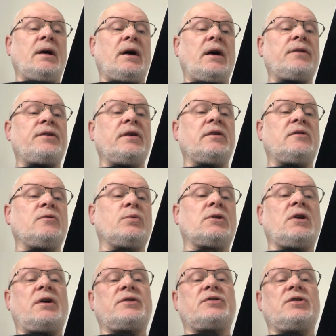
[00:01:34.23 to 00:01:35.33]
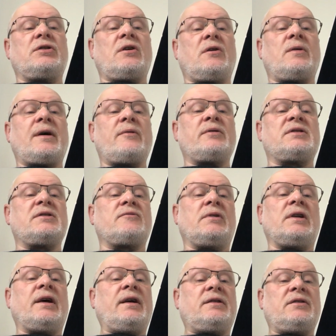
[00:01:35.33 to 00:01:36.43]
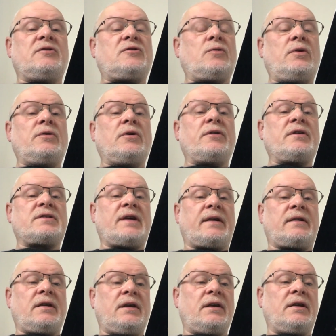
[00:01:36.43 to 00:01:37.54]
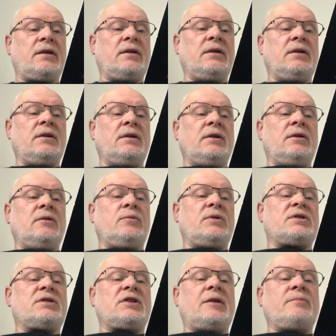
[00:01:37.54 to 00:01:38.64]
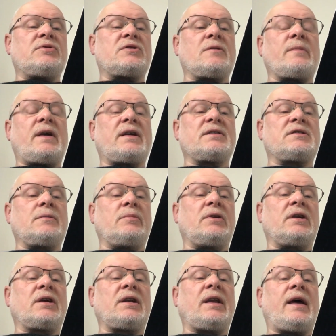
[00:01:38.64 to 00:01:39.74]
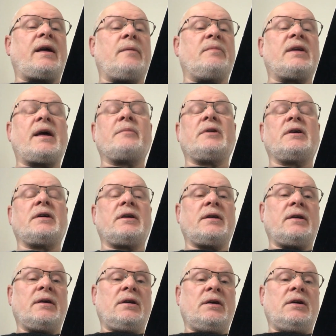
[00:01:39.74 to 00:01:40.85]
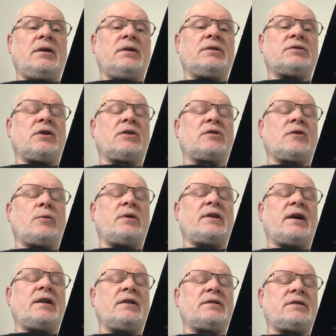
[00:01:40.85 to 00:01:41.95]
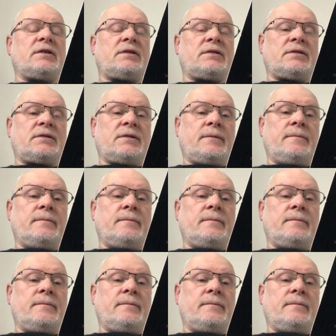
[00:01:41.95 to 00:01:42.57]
I think you would like to know how it is related to another technique which seems to make a similar claim, namely psychoanalysis.